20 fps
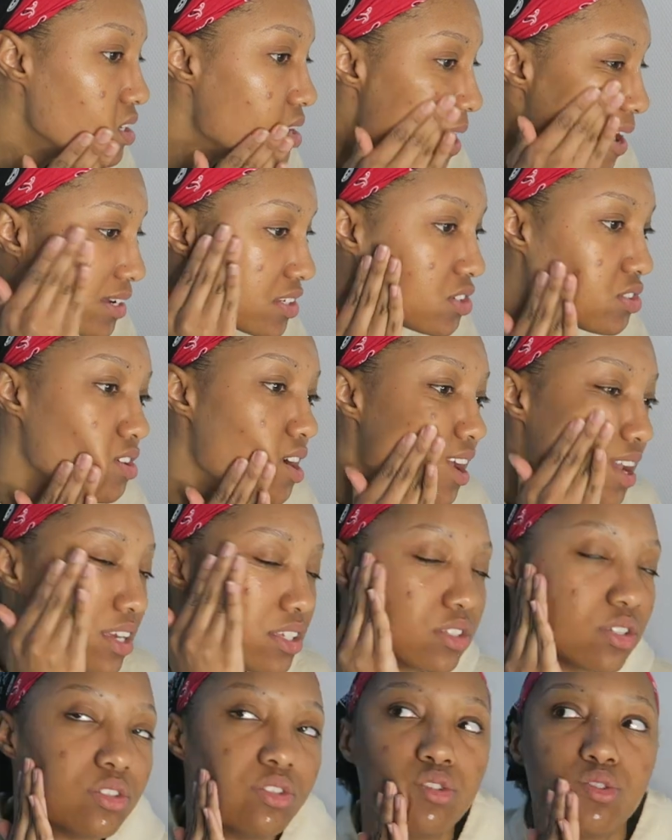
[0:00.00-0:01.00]
not trying
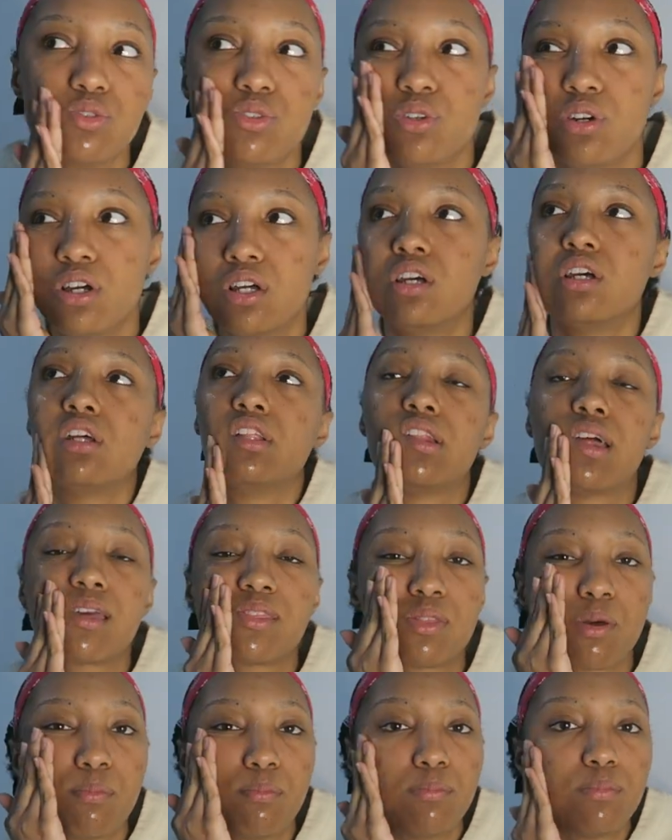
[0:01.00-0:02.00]
to do
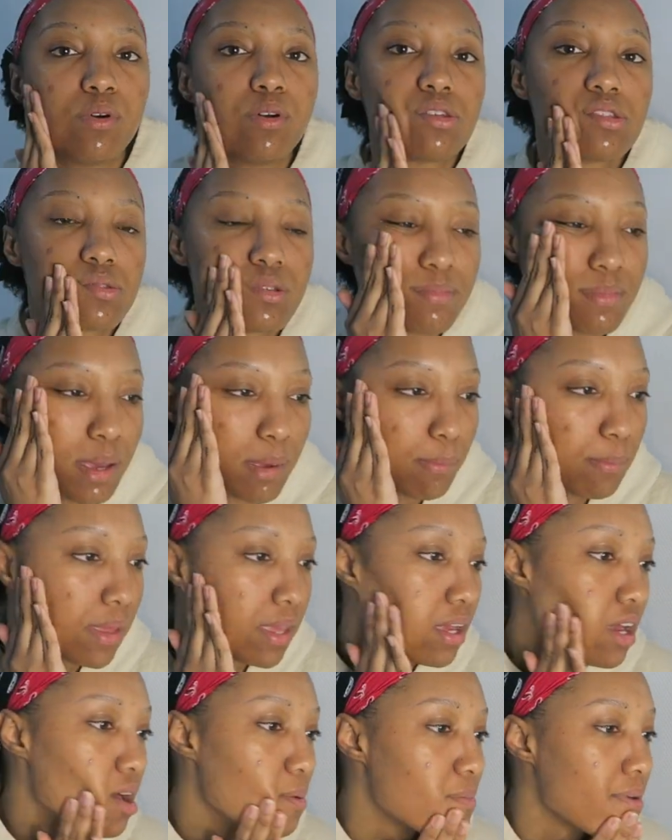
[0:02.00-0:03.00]
like the most with my
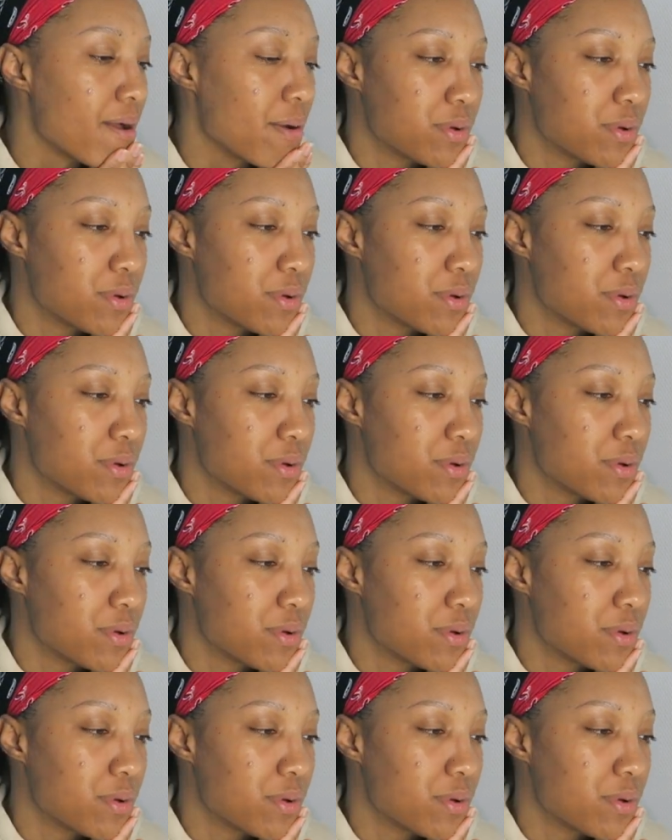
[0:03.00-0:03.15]
makeup.